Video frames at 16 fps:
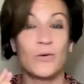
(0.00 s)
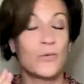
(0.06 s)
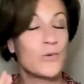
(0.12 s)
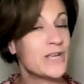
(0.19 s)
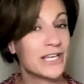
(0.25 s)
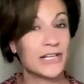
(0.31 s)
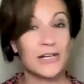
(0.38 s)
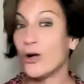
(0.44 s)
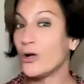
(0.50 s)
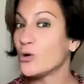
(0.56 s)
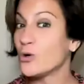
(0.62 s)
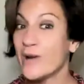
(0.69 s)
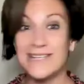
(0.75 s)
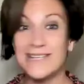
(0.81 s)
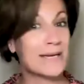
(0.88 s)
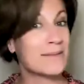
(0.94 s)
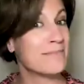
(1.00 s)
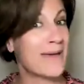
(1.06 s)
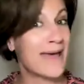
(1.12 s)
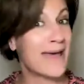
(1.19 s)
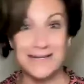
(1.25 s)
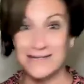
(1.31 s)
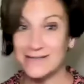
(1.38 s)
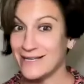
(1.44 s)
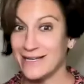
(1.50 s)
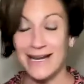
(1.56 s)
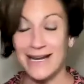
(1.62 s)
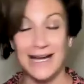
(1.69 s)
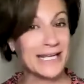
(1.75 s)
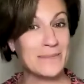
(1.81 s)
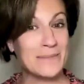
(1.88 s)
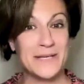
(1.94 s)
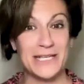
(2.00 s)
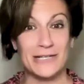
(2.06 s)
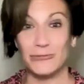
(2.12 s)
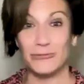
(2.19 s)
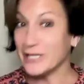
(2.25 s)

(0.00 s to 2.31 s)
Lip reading: we can always amend an IEP.